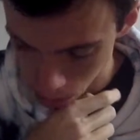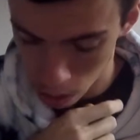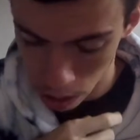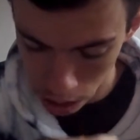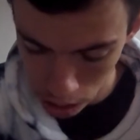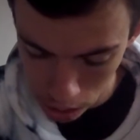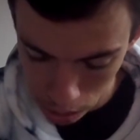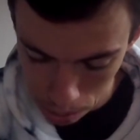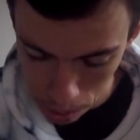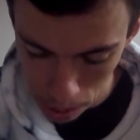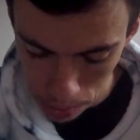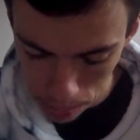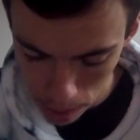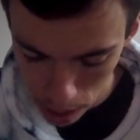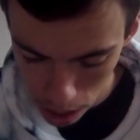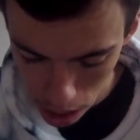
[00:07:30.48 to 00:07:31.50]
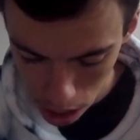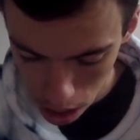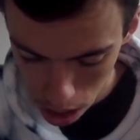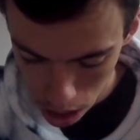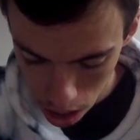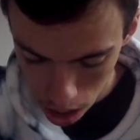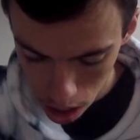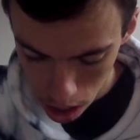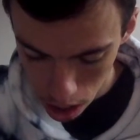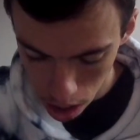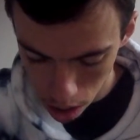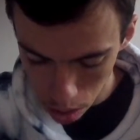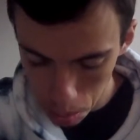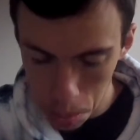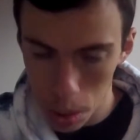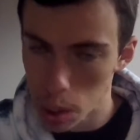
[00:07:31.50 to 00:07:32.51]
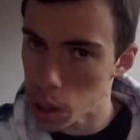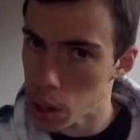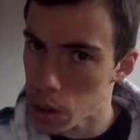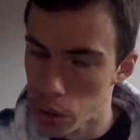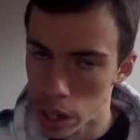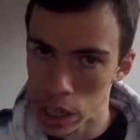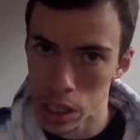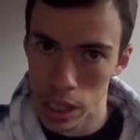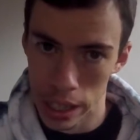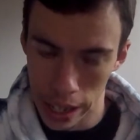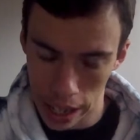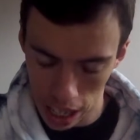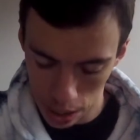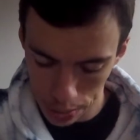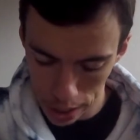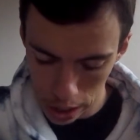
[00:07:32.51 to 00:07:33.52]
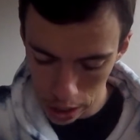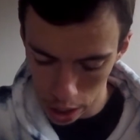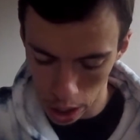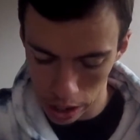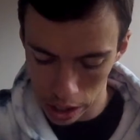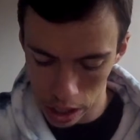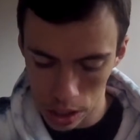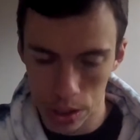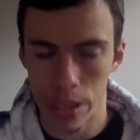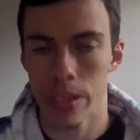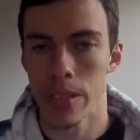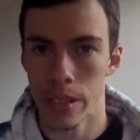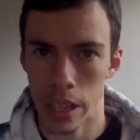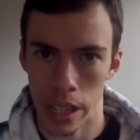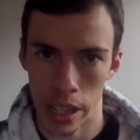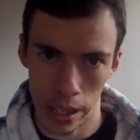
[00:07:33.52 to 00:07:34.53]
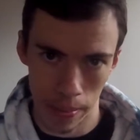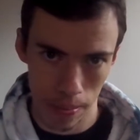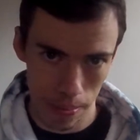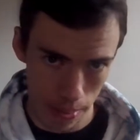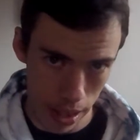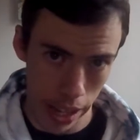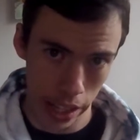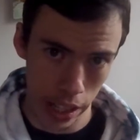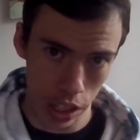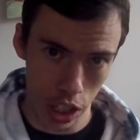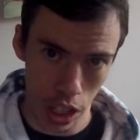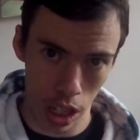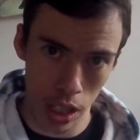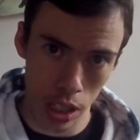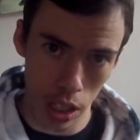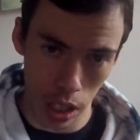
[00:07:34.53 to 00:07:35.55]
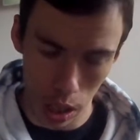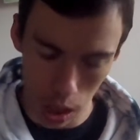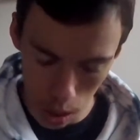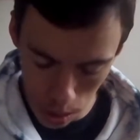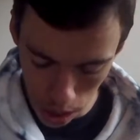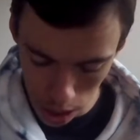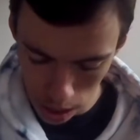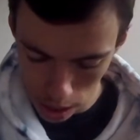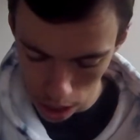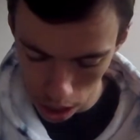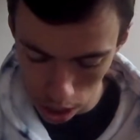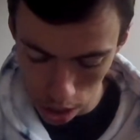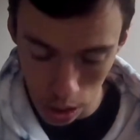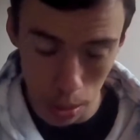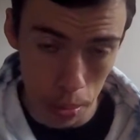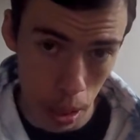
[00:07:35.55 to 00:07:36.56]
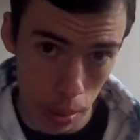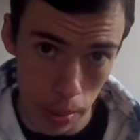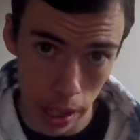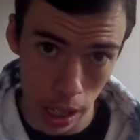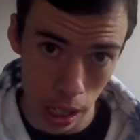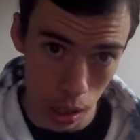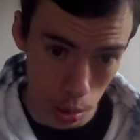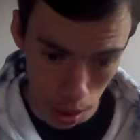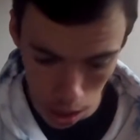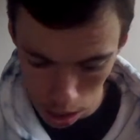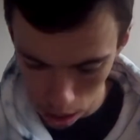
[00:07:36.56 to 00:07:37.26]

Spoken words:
or Hydro Pump. I would put Crunch and Outrage only because they charge a lot quicker. Hydro Pump takes way